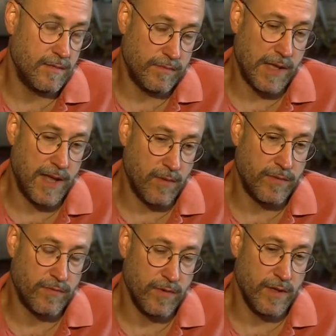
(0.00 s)
playing
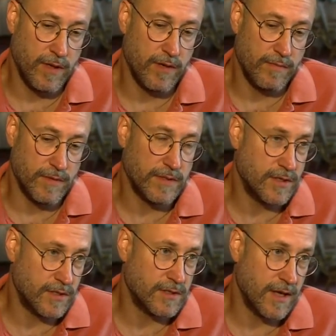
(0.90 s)
with really good
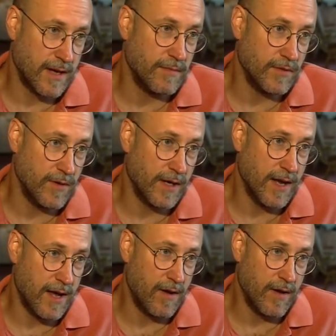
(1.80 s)
musicians like I'm doing now,